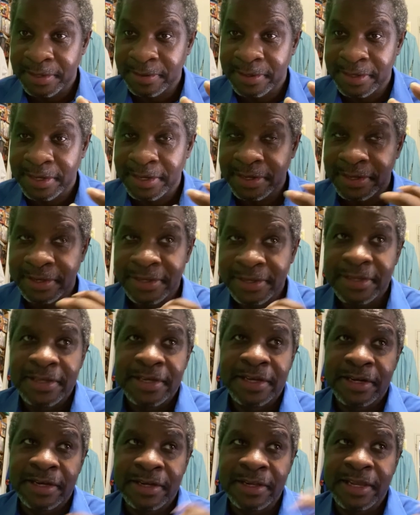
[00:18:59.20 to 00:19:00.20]
okay?
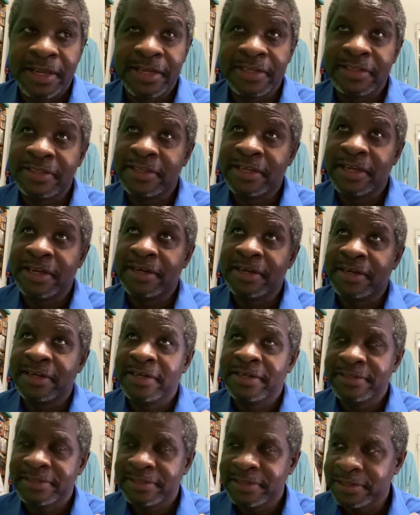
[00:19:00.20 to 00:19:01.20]
And unlike that,
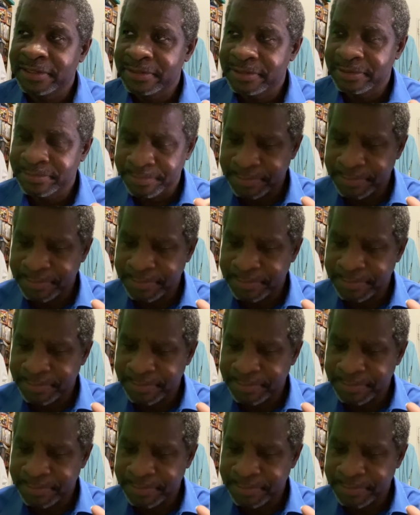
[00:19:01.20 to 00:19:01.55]
uh, that